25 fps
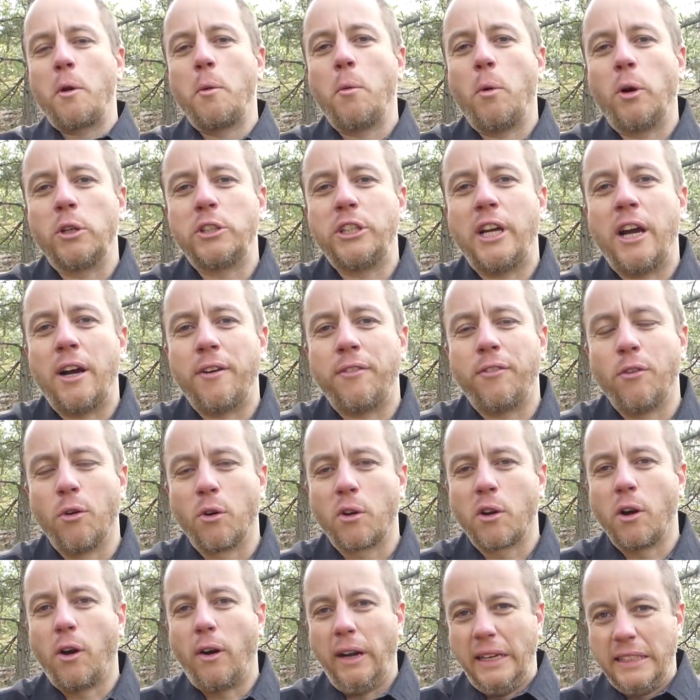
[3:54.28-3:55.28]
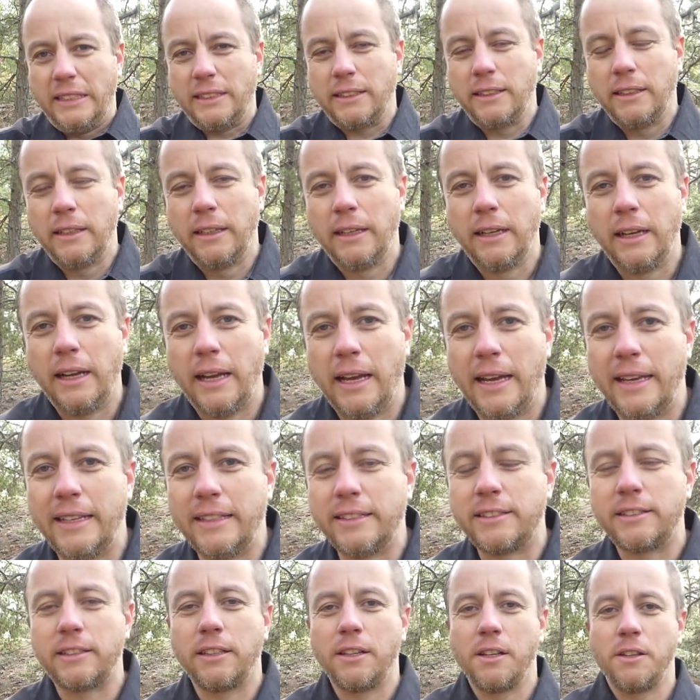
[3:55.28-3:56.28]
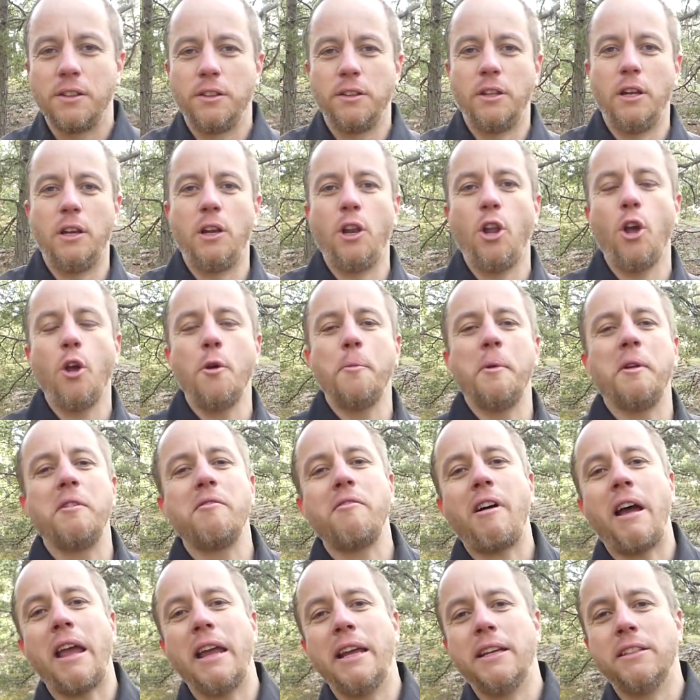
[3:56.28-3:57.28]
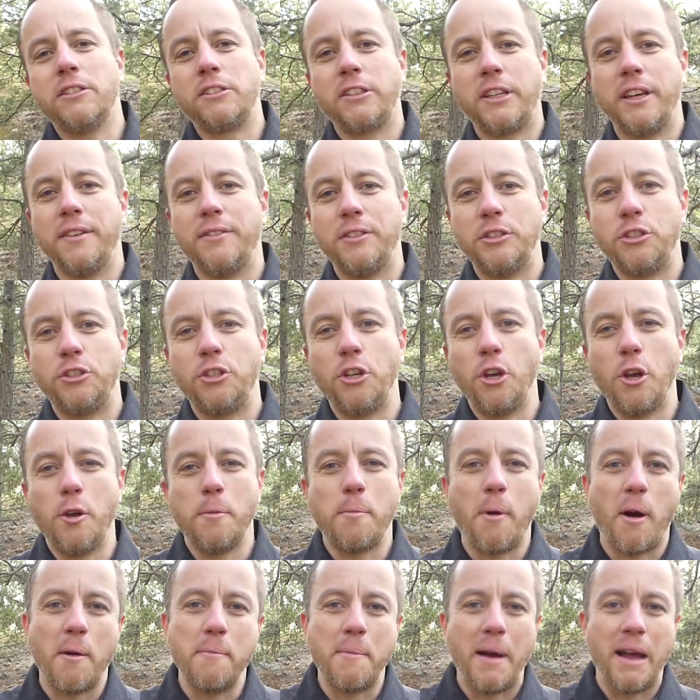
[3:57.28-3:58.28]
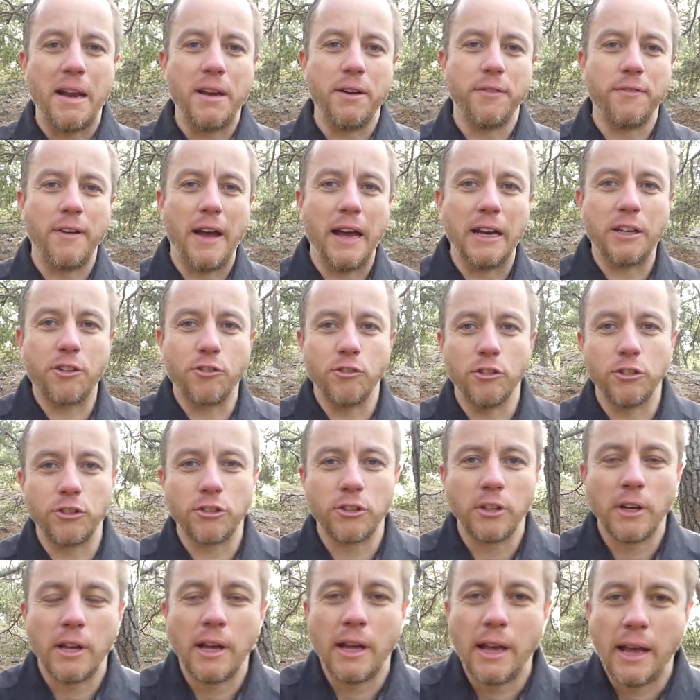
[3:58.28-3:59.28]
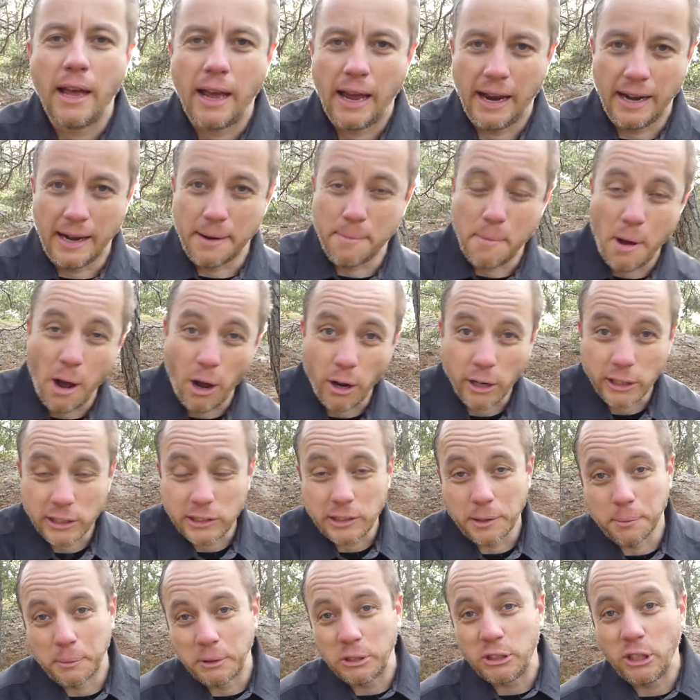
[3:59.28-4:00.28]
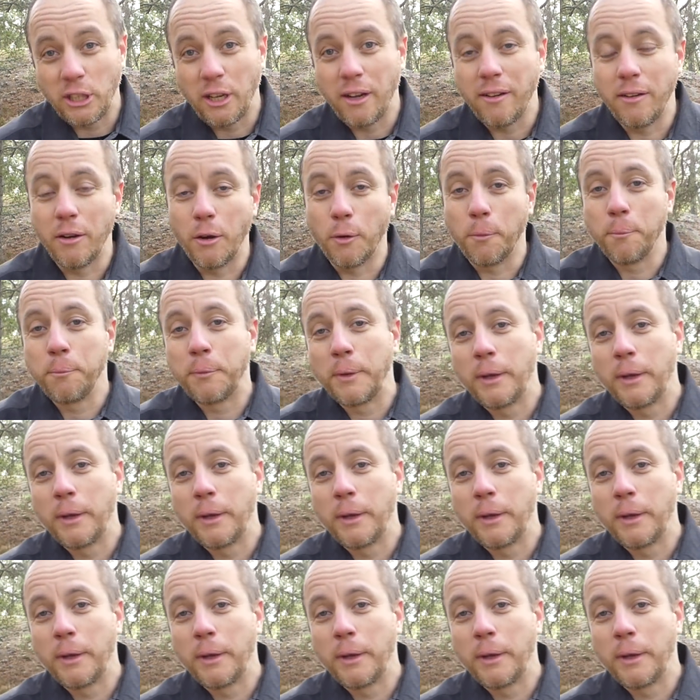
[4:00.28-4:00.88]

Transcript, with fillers: to watch out for, guys, is the lumen ratings given to you by manufacturers and the marketing material,